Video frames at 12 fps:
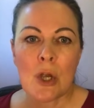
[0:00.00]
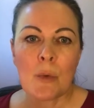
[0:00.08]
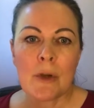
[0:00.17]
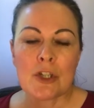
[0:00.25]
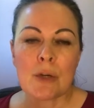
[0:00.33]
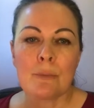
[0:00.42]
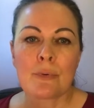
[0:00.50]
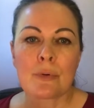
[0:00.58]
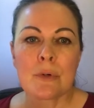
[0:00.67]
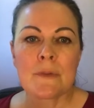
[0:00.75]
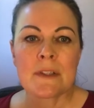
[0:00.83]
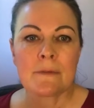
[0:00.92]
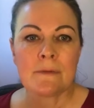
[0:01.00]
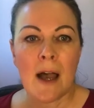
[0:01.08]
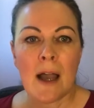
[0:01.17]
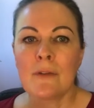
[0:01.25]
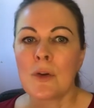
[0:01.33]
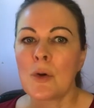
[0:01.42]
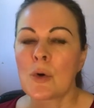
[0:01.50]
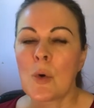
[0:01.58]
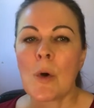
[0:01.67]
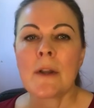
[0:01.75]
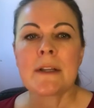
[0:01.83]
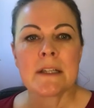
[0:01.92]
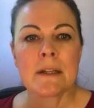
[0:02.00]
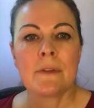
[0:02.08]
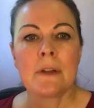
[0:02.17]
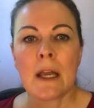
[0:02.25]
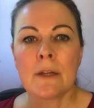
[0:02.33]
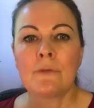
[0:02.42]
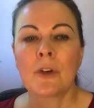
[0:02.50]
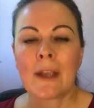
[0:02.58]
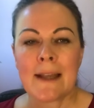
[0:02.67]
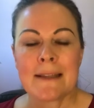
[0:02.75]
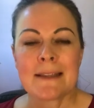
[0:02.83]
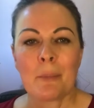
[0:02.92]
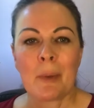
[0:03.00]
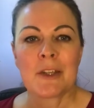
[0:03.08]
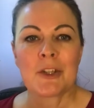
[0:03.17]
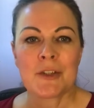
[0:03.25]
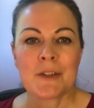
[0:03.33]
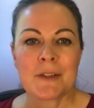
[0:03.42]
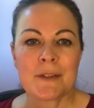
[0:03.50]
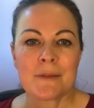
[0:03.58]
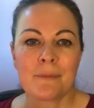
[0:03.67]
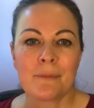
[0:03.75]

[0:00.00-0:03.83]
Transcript: which improve survival or quality of life for cancer patients.